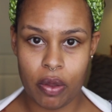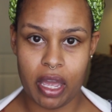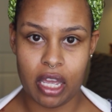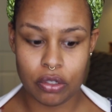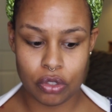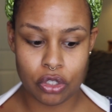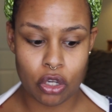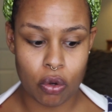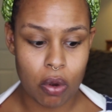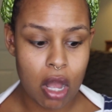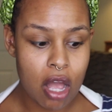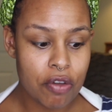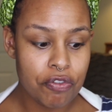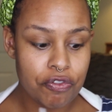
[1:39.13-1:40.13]
Okay, so
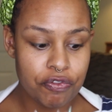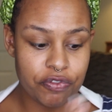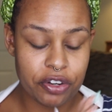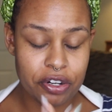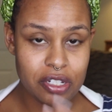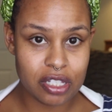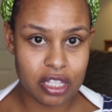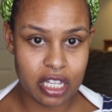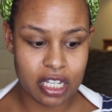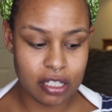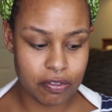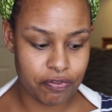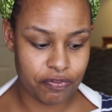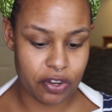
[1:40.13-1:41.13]
first
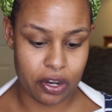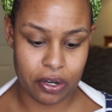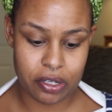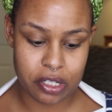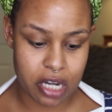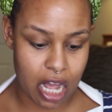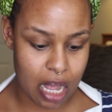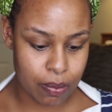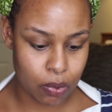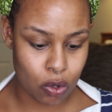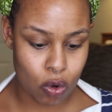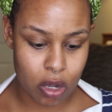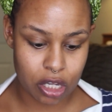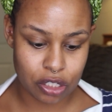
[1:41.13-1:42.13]
things first, I'm
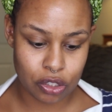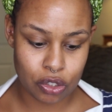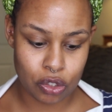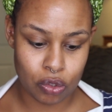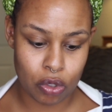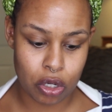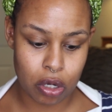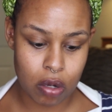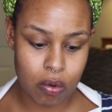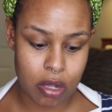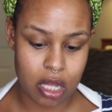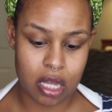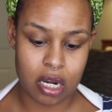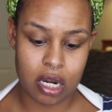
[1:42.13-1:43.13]
going to go
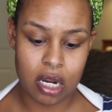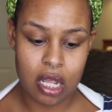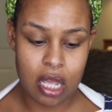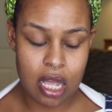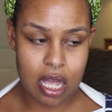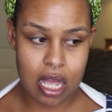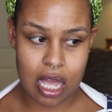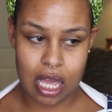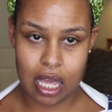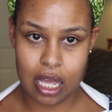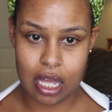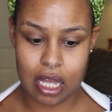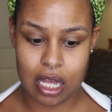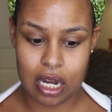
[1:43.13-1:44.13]
in
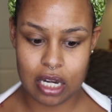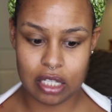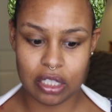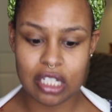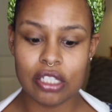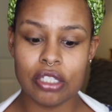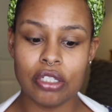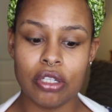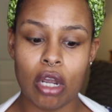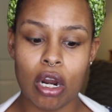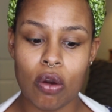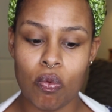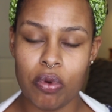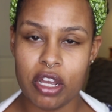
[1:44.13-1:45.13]
and let's
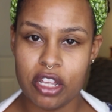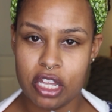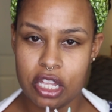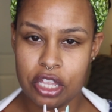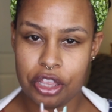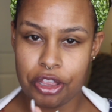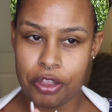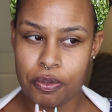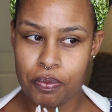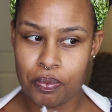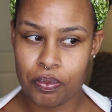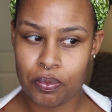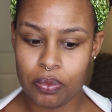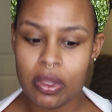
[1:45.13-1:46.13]
start with
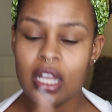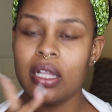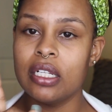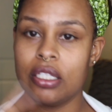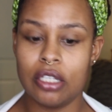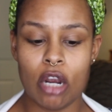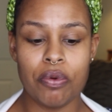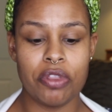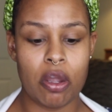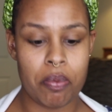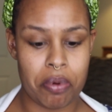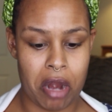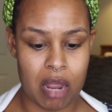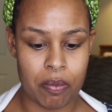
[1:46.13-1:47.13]
our
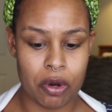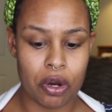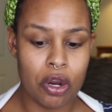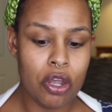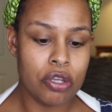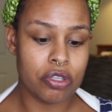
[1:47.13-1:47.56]
primer.